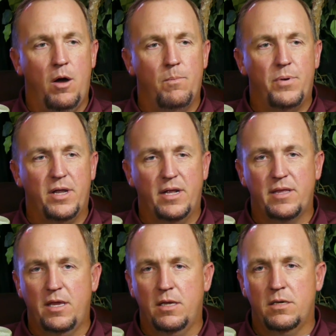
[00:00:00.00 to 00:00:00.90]
But I
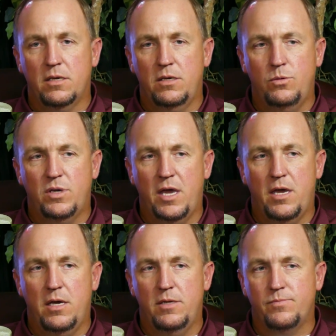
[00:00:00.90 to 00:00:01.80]
think you
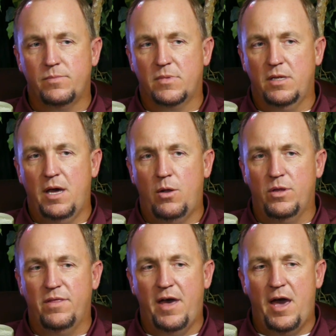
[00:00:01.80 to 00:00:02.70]
can not only
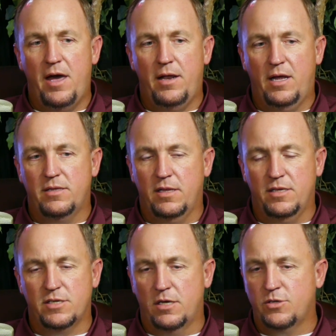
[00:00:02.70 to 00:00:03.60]
that. I think
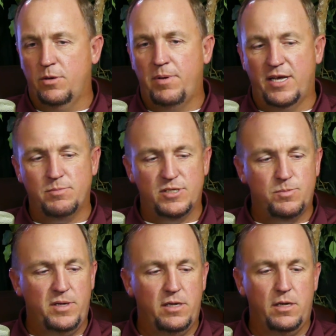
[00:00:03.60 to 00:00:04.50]
this also impacts my
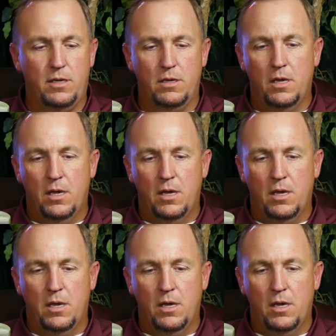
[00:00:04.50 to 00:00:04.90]
speaking.